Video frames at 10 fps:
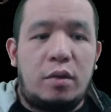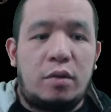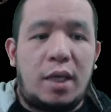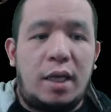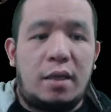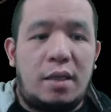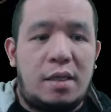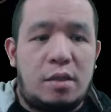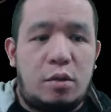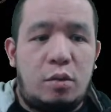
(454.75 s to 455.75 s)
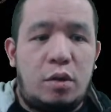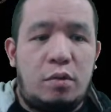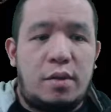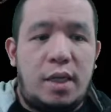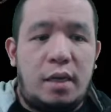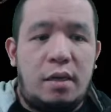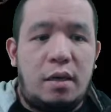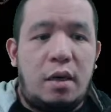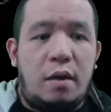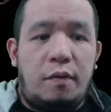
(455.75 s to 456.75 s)
to take these 2 nodes here
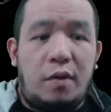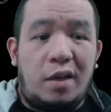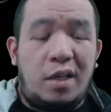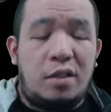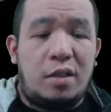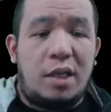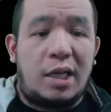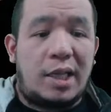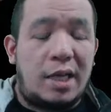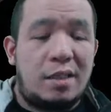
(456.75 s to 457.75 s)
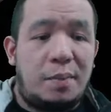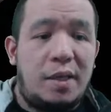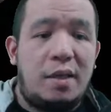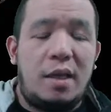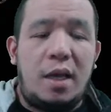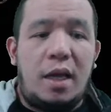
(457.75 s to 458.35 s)
for additional attack speed.